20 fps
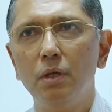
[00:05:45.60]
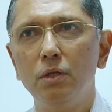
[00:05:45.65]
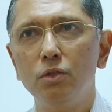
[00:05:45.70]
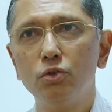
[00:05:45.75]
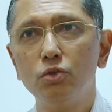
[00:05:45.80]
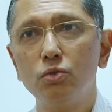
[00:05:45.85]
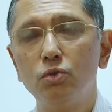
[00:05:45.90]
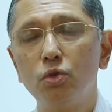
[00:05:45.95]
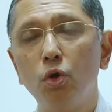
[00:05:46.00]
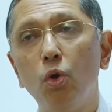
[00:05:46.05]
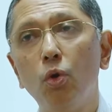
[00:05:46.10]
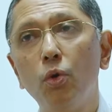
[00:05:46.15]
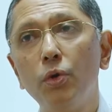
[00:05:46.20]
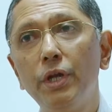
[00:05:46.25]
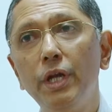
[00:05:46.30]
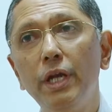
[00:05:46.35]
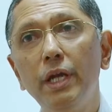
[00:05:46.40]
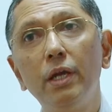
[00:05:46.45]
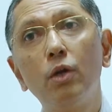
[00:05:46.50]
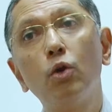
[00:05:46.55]
So
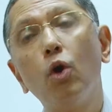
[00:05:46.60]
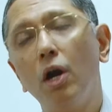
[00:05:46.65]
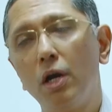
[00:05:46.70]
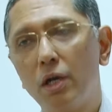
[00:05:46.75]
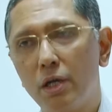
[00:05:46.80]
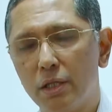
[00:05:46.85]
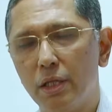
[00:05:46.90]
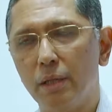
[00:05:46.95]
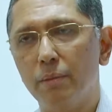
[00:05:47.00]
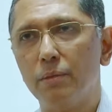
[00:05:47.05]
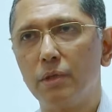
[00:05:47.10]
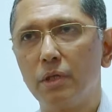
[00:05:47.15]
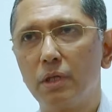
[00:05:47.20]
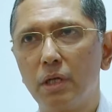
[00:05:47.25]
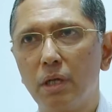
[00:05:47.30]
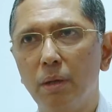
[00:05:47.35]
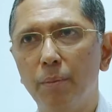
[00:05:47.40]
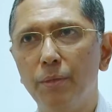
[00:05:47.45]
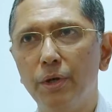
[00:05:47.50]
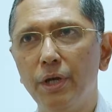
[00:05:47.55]
he called the
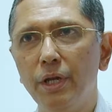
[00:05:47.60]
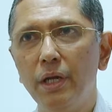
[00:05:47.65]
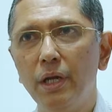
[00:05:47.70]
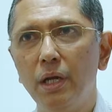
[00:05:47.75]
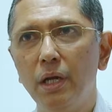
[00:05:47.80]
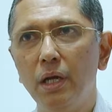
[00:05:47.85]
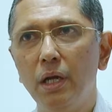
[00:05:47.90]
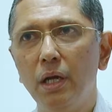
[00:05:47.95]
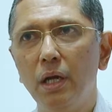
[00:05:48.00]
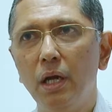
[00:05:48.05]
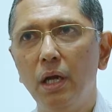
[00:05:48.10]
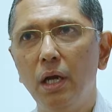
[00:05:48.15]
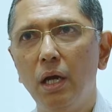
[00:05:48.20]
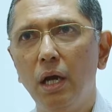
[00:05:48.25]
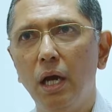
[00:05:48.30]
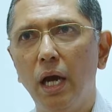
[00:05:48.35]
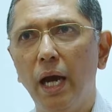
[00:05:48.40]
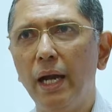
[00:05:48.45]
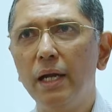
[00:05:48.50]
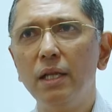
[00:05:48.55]
company,
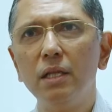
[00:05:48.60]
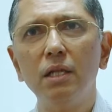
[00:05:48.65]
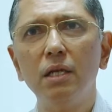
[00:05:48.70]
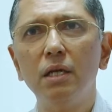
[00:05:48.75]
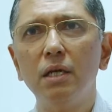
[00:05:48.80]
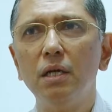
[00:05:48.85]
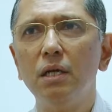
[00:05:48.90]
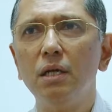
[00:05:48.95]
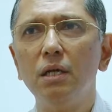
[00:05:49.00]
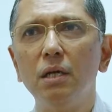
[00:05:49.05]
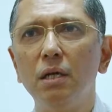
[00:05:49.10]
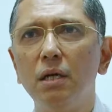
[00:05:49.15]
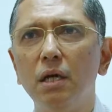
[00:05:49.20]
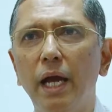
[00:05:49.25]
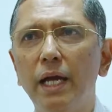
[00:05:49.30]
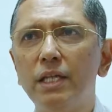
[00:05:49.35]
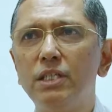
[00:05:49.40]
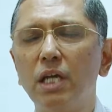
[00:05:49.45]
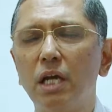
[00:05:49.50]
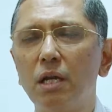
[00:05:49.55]
and the
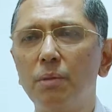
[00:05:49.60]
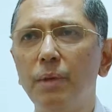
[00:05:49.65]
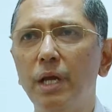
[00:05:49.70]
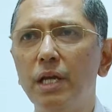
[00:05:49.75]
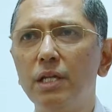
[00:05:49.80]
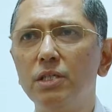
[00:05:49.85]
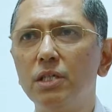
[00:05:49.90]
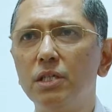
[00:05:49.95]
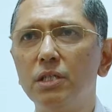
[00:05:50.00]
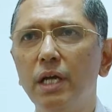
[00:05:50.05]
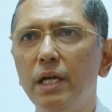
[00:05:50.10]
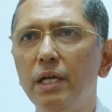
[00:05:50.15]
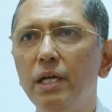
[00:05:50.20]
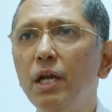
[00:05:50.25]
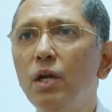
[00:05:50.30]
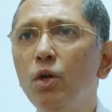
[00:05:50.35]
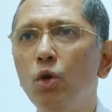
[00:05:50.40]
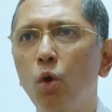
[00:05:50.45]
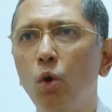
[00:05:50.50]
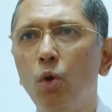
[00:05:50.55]
HR manager there
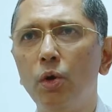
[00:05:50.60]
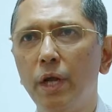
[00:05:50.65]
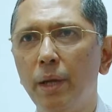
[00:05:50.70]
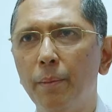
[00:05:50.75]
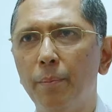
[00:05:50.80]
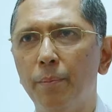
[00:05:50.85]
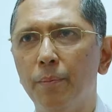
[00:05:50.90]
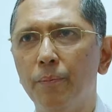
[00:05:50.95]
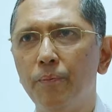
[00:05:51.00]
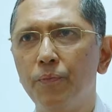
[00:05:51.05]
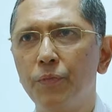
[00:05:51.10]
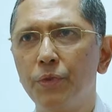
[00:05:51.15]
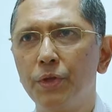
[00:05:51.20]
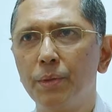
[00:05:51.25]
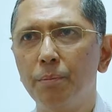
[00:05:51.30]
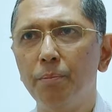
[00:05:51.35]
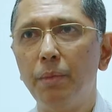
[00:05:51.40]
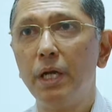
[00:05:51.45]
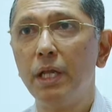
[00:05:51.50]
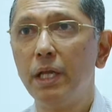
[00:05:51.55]
didn't know him,
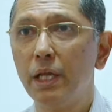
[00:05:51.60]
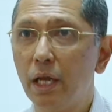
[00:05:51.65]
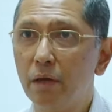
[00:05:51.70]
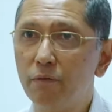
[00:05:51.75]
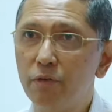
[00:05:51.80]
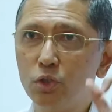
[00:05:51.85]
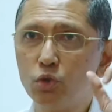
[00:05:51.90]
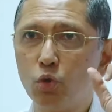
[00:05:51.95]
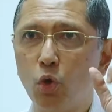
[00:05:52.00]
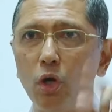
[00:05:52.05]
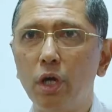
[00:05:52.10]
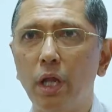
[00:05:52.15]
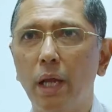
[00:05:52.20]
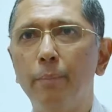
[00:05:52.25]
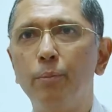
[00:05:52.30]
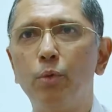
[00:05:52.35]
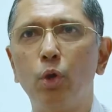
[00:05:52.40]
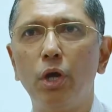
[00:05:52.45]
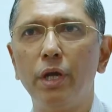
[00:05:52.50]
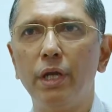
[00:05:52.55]
but he gave his old
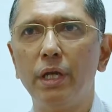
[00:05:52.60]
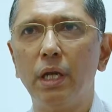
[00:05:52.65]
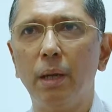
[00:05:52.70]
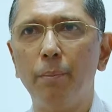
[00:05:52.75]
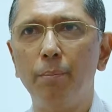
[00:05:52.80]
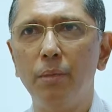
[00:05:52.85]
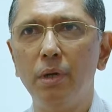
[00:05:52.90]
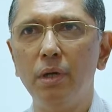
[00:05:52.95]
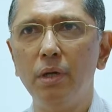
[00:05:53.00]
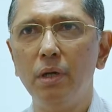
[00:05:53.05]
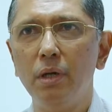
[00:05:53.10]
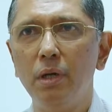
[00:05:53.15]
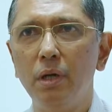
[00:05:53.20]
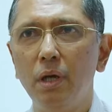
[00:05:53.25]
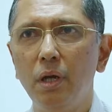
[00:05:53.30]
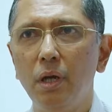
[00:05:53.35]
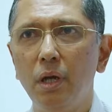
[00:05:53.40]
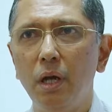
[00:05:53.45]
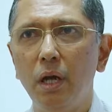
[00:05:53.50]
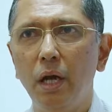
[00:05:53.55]
employee number,
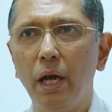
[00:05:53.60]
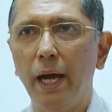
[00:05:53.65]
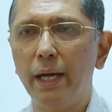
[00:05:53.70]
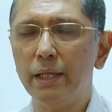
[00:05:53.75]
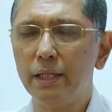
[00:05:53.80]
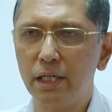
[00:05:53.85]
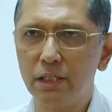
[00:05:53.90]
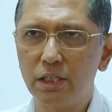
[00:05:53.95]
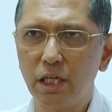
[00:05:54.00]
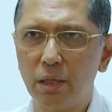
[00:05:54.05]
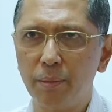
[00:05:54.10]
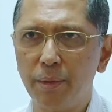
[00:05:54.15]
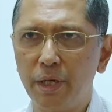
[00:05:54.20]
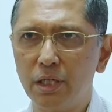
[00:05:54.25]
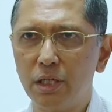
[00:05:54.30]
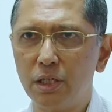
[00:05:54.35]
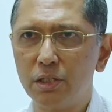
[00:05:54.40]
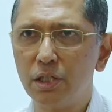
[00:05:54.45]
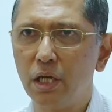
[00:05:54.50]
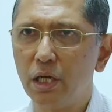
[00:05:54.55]
and the HR
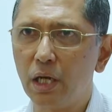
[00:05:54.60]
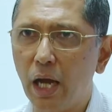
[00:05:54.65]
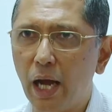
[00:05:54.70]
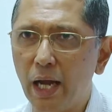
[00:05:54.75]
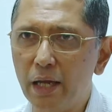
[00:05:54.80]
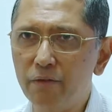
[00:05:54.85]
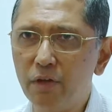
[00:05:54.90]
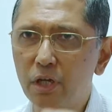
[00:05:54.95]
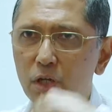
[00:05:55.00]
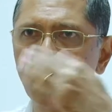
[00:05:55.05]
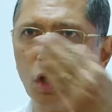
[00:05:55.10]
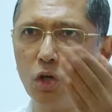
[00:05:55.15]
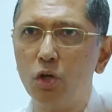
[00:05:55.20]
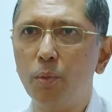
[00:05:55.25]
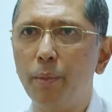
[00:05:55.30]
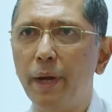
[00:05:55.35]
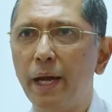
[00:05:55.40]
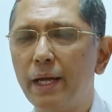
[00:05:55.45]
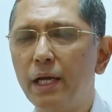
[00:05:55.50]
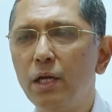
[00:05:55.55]
manager said, I will call you
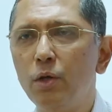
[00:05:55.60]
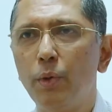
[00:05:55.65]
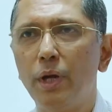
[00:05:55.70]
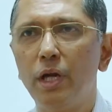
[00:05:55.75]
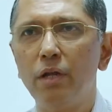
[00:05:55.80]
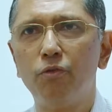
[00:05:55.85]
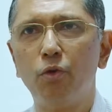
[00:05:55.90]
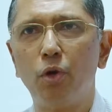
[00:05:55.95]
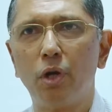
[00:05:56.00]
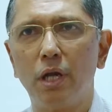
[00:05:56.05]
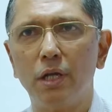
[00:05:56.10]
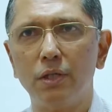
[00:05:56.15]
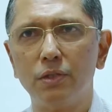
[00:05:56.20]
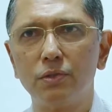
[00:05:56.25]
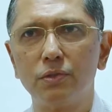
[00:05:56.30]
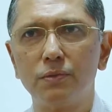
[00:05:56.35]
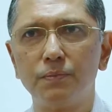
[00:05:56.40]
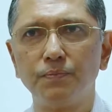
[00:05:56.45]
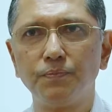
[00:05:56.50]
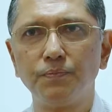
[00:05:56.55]
back in 24 hours.